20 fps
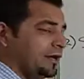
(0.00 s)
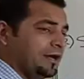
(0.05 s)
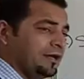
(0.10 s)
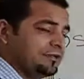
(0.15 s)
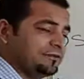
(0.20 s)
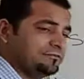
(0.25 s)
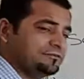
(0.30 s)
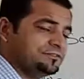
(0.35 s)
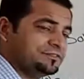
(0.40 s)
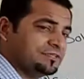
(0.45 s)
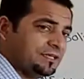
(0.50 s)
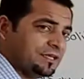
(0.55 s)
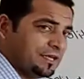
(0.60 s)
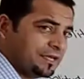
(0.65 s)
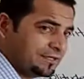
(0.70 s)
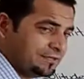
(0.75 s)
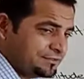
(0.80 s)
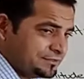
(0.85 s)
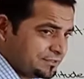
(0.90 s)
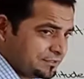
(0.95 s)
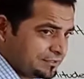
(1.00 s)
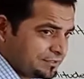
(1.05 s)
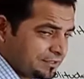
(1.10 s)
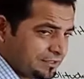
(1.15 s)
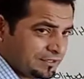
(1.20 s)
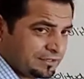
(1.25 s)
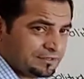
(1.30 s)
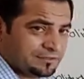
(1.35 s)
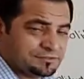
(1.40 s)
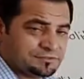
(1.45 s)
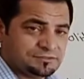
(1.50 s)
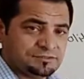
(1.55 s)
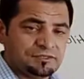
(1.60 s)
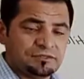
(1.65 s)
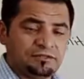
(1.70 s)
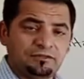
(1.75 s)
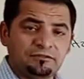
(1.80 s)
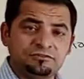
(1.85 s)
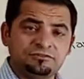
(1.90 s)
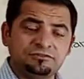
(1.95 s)
I have selected is
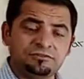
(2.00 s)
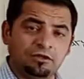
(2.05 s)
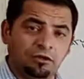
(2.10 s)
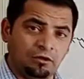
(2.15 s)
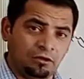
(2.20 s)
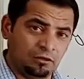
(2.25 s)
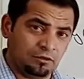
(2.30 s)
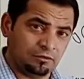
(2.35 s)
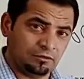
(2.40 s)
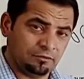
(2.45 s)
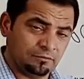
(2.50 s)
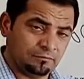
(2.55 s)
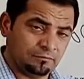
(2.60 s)
Saul.